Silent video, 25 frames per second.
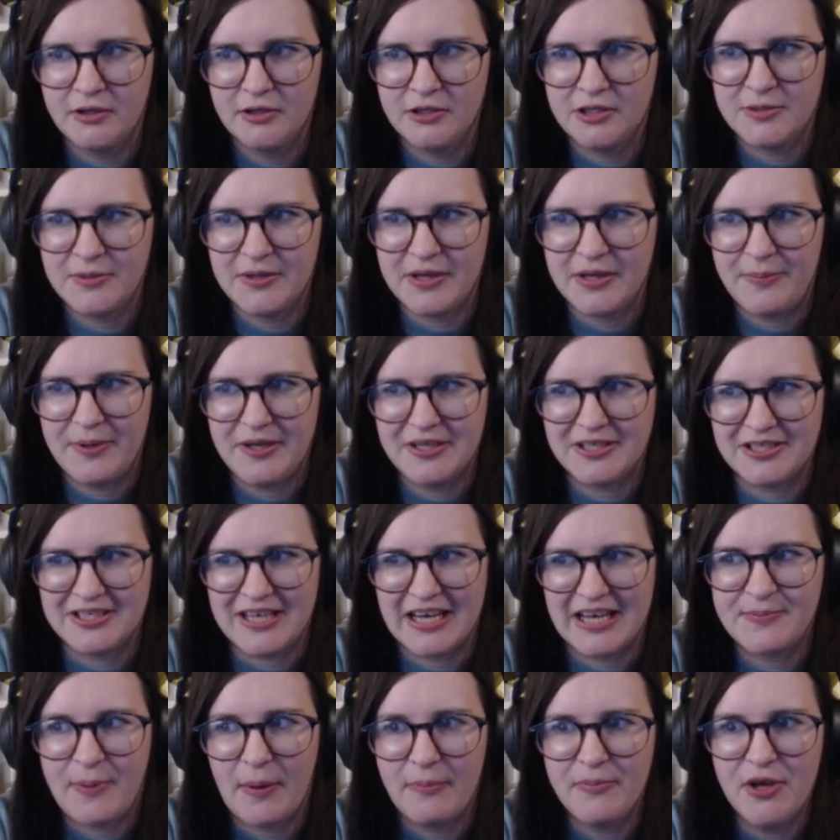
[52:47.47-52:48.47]
Speaking of pizza,
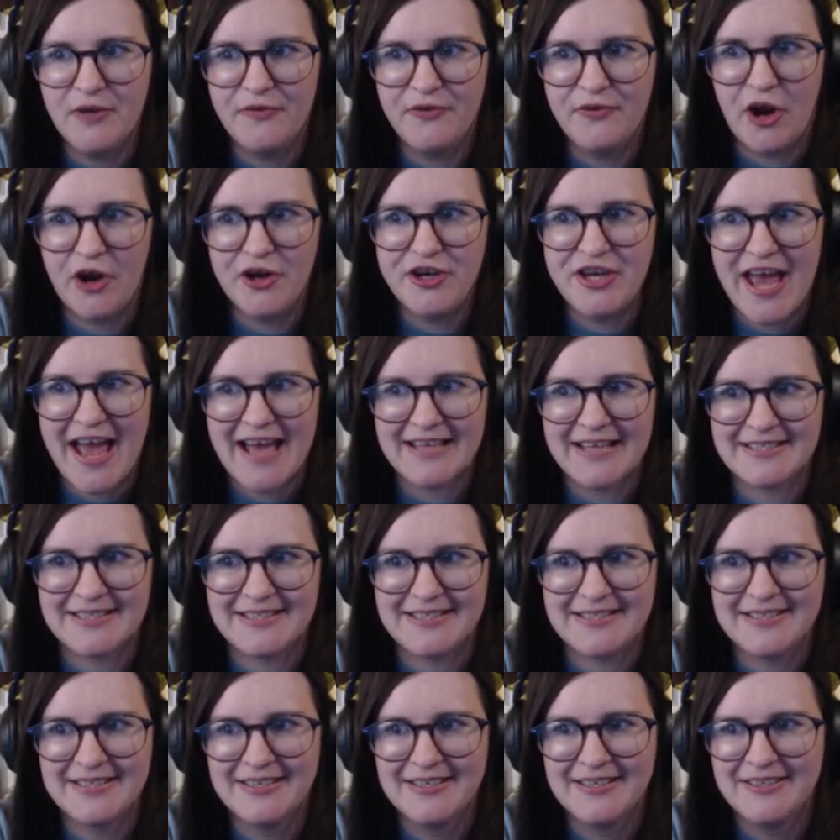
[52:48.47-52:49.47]
time to pop the oven on,
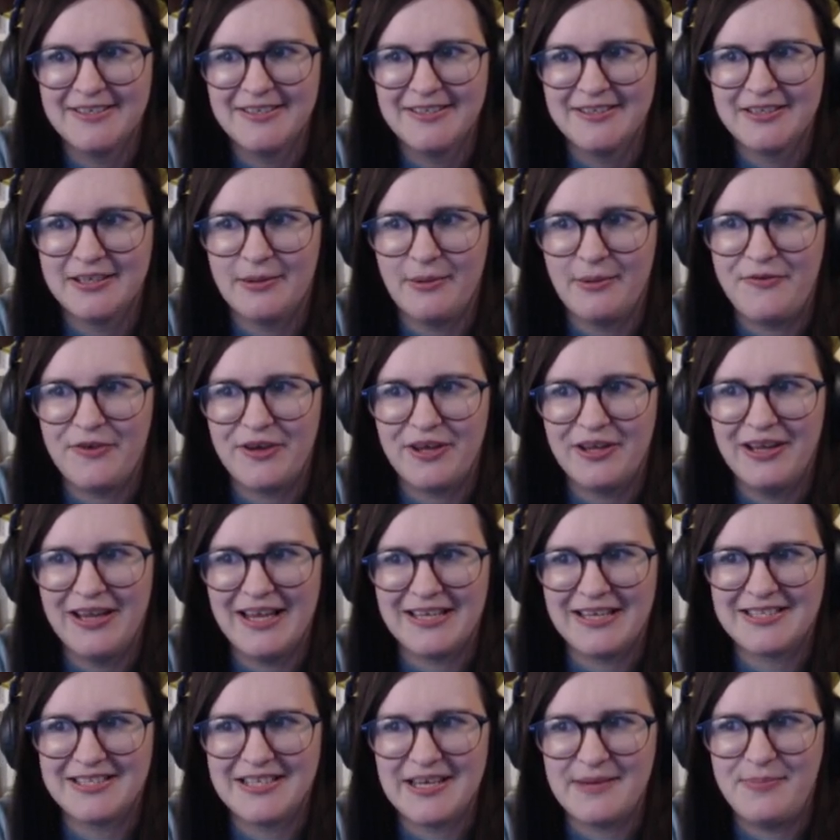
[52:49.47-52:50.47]
yes! Going think of the
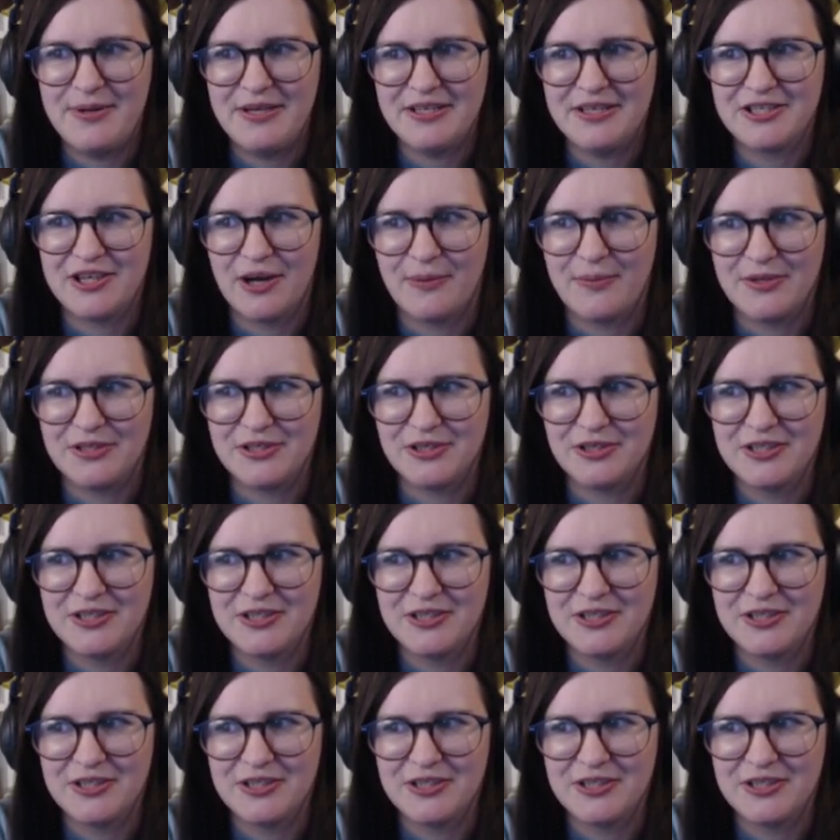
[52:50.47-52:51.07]
lesser seen pizza toppings.